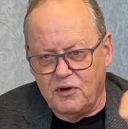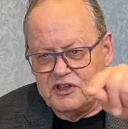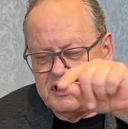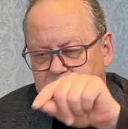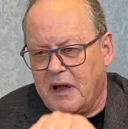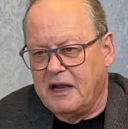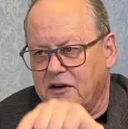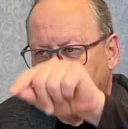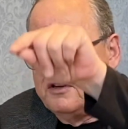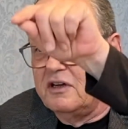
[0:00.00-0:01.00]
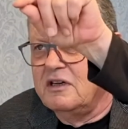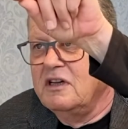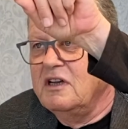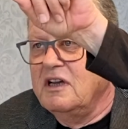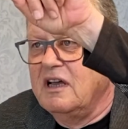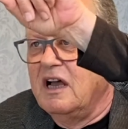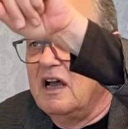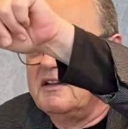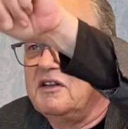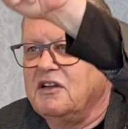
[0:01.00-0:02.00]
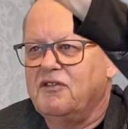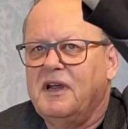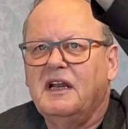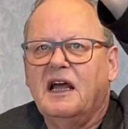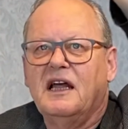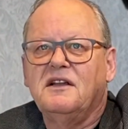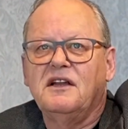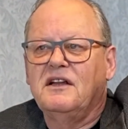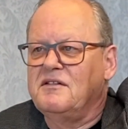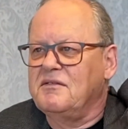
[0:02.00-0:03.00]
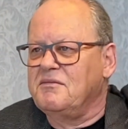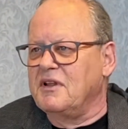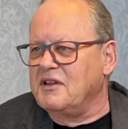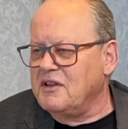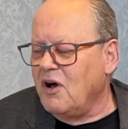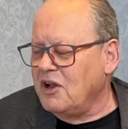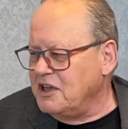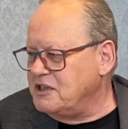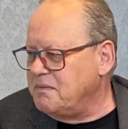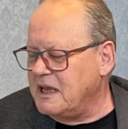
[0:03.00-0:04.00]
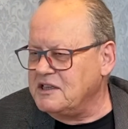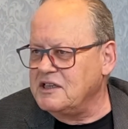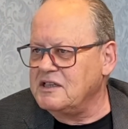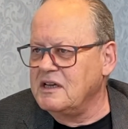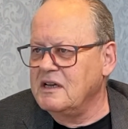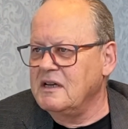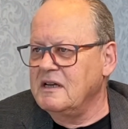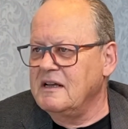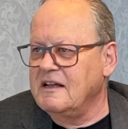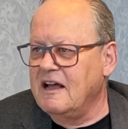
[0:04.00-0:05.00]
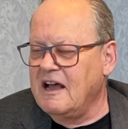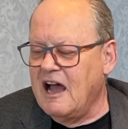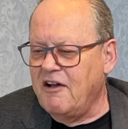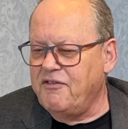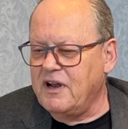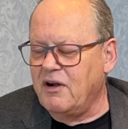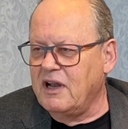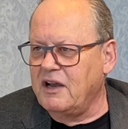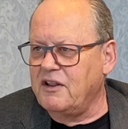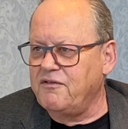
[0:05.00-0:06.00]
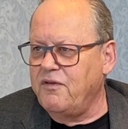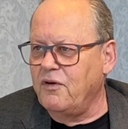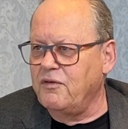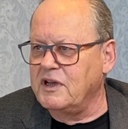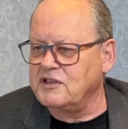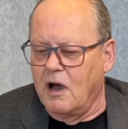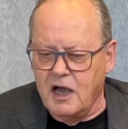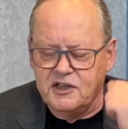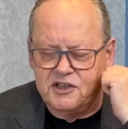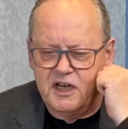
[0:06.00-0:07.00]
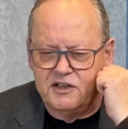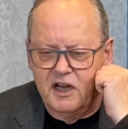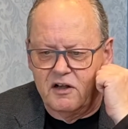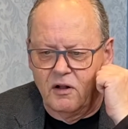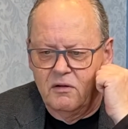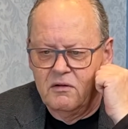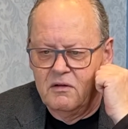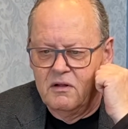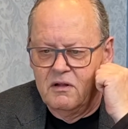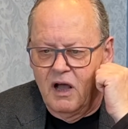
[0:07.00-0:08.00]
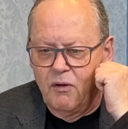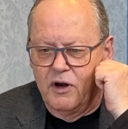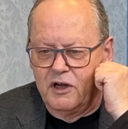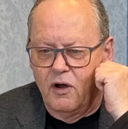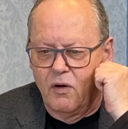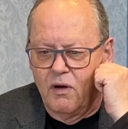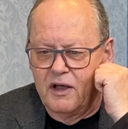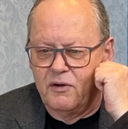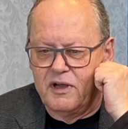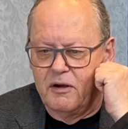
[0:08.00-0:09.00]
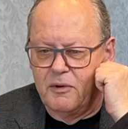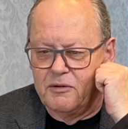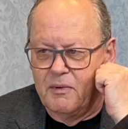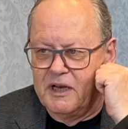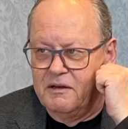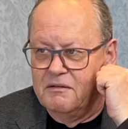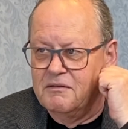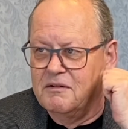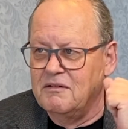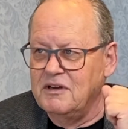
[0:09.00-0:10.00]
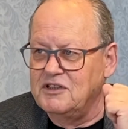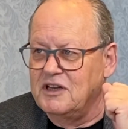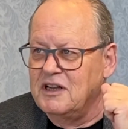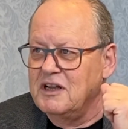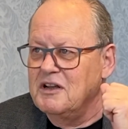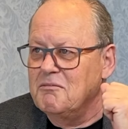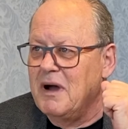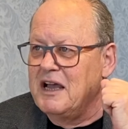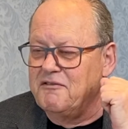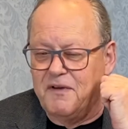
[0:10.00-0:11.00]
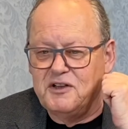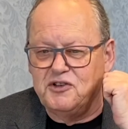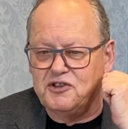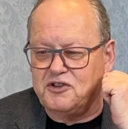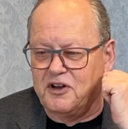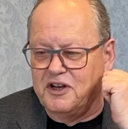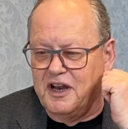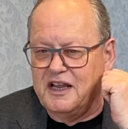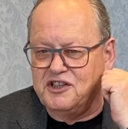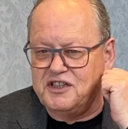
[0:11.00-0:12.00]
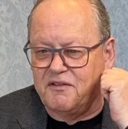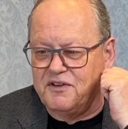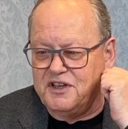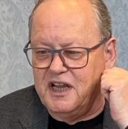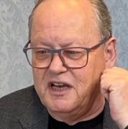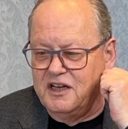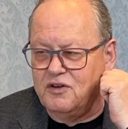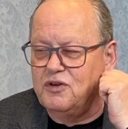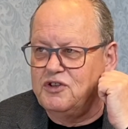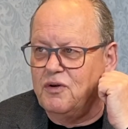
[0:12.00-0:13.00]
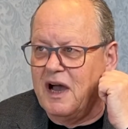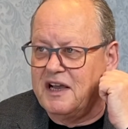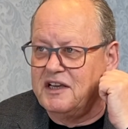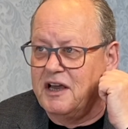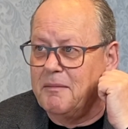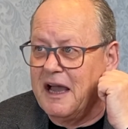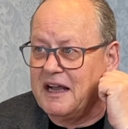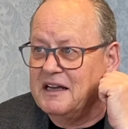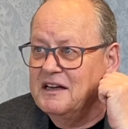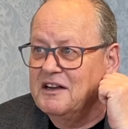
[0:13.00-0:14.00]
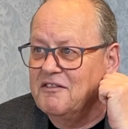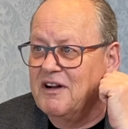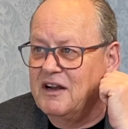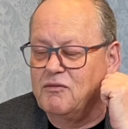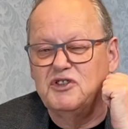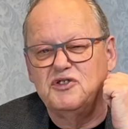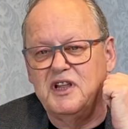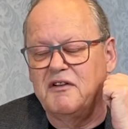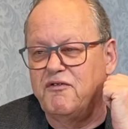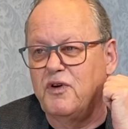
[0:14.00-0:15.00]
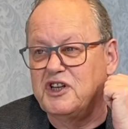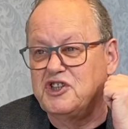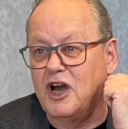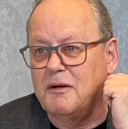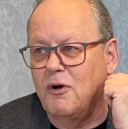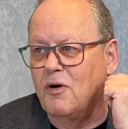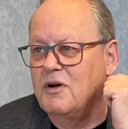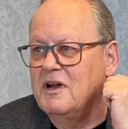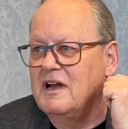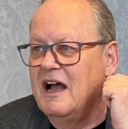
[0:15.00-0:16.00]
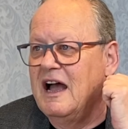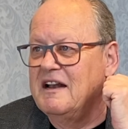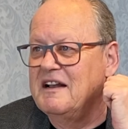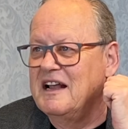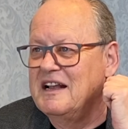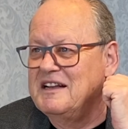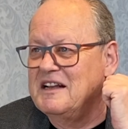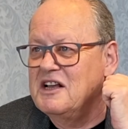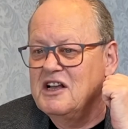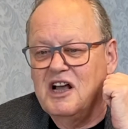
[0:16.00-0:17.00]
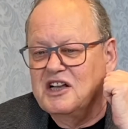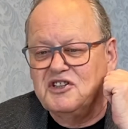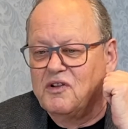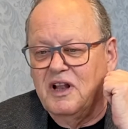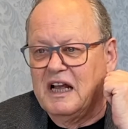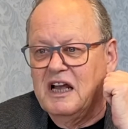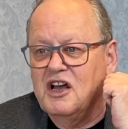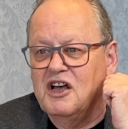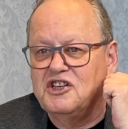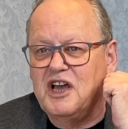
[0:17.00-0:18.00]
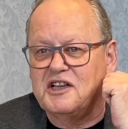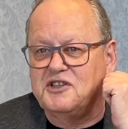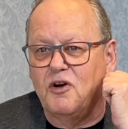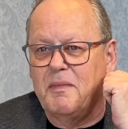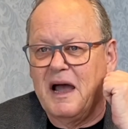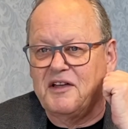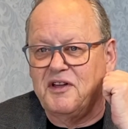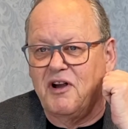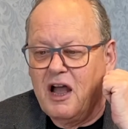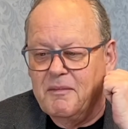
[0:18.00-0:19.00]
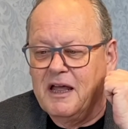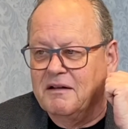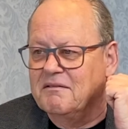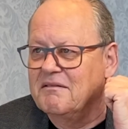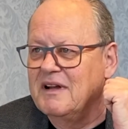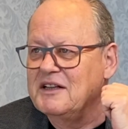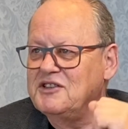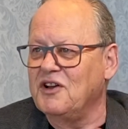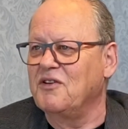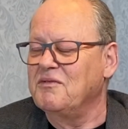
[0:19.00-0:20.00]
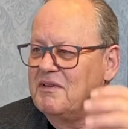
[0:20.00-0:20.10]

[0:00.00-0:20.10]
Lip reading: Dorset, Pangnirtung, Greenland, all these places. Half an hour later, the phone rings. Hi, it's Nick Nickel. I want to go. I don't care about the money. He said, my adventure started at age 17 in Cujuac, Quebec, right, which is then Fort Chimo. And so, like, the chance to go back there, I'm in, right? So